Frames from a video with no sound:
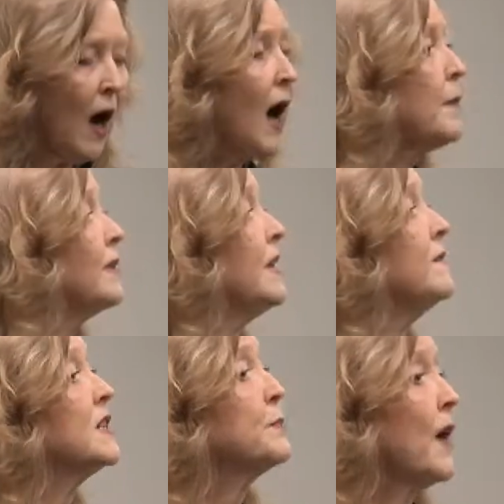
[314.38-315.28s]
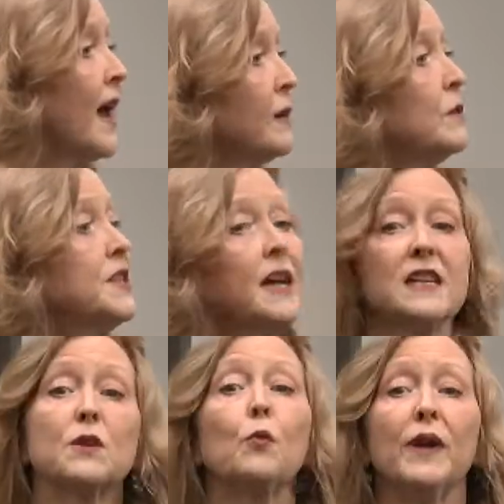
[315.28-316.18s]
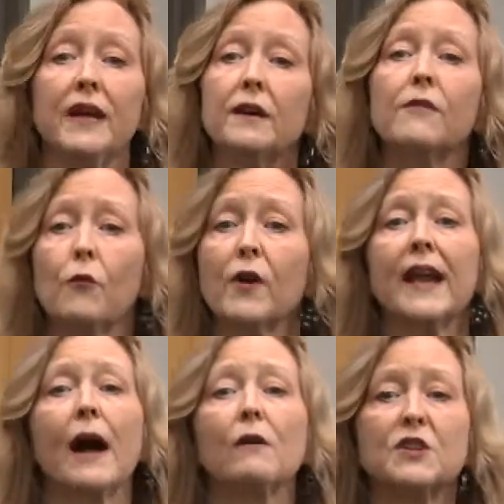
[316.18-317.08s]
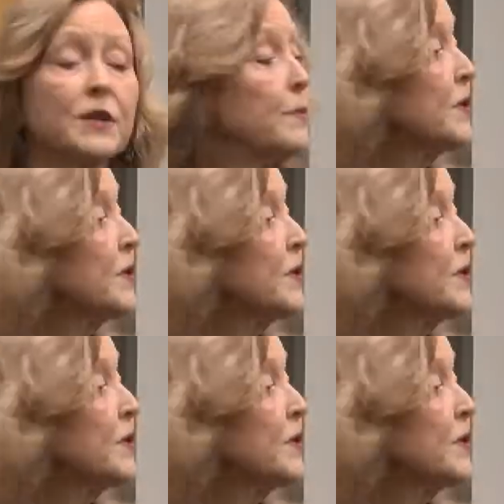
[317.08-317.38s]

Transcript: I believe this product will take us a week, 40 hours to